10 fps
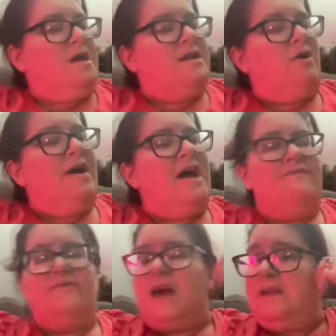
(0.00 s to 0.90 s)
Now I
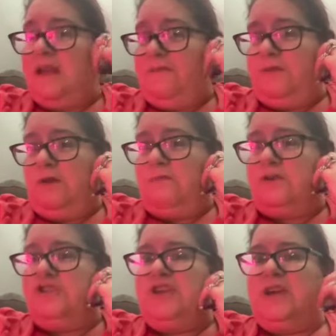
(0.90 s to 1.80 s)
have that
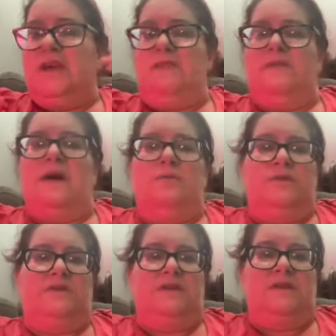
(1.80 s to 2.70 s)
leftover chicken that
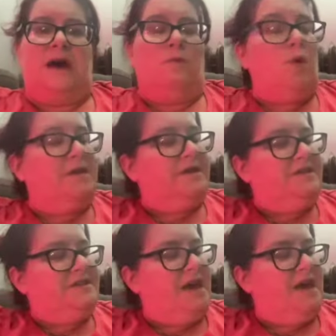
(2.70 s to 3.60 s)
was in that one
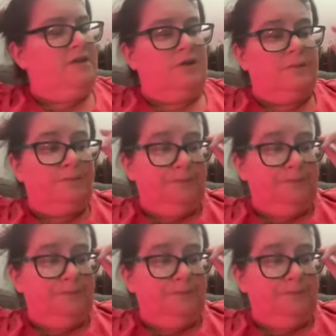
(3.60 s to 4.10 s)
container